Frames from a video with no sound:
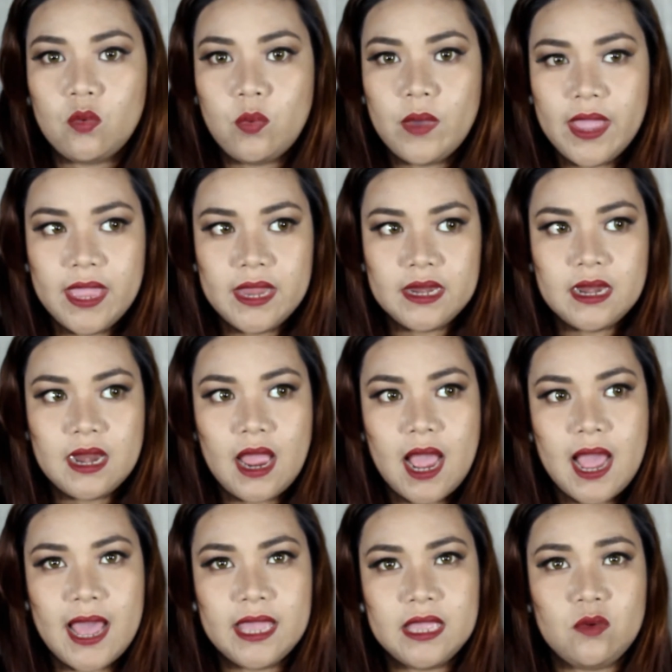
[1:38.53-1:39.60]
when
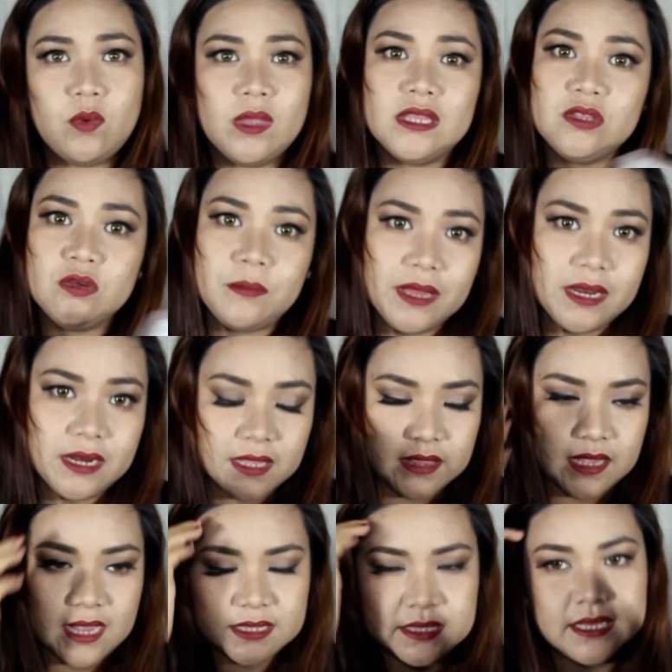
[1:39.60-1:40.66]
I went to Manila,